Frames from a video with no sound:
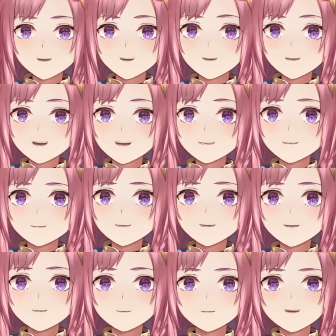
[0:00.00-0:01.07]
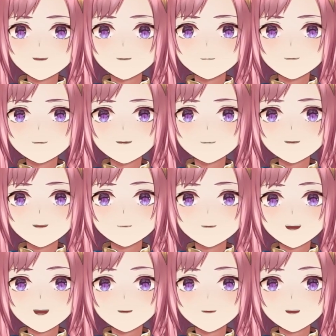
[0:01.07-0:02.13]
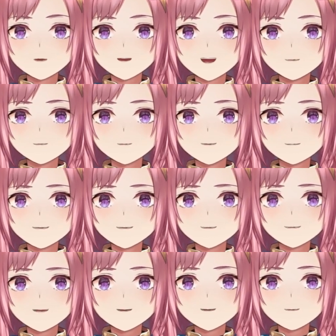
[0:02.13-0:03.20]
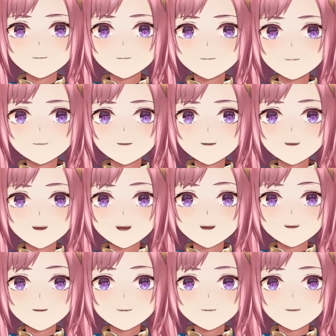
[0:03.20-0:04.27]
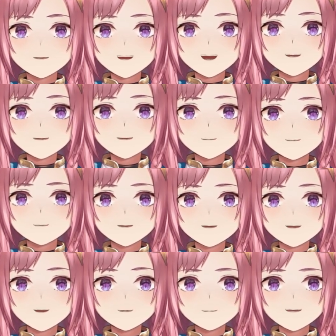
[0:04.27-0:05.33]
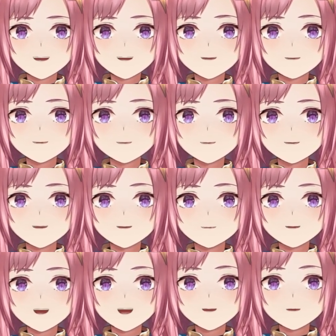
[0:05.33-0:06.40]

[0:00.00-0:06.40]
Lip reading: Lastly, if you want to receive a raid only from specified users, you can add them to a list by adding their channel